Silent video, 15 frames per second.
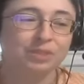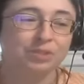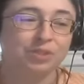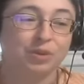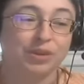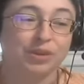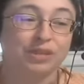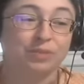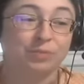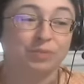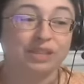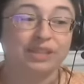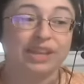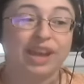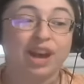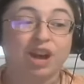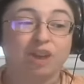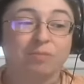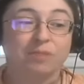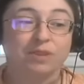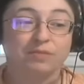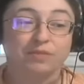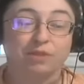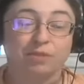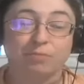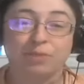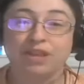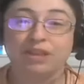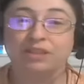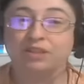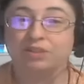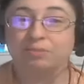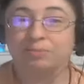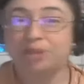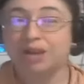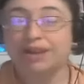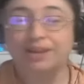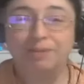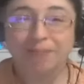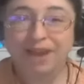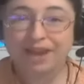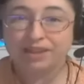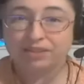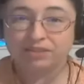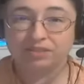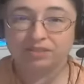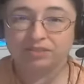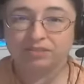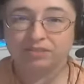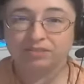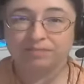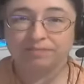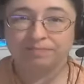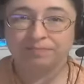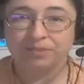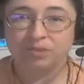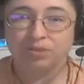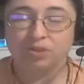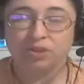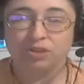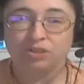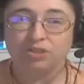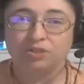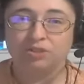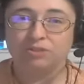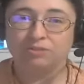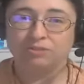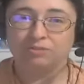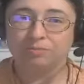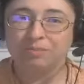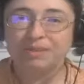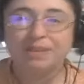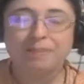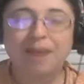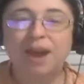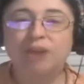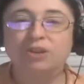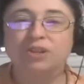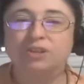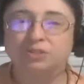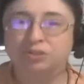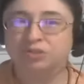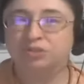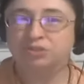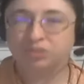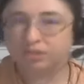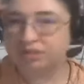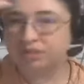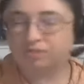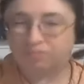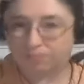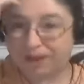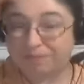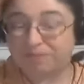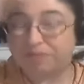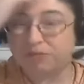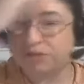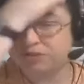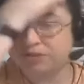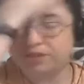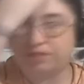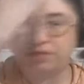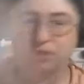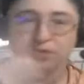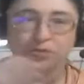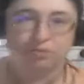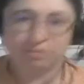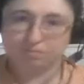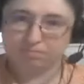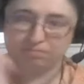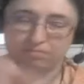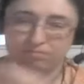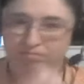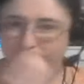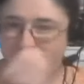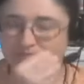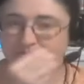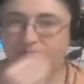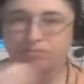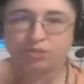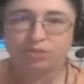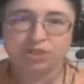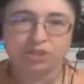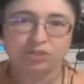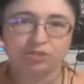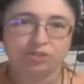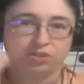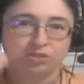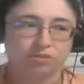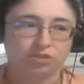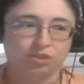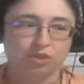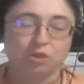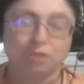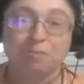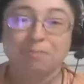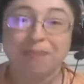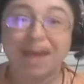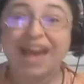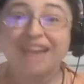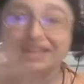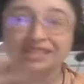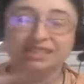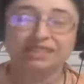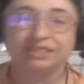So it can really help if you bring little blotting pads or little mini powders, just so that you, right before you take photos, you touch, just so you matte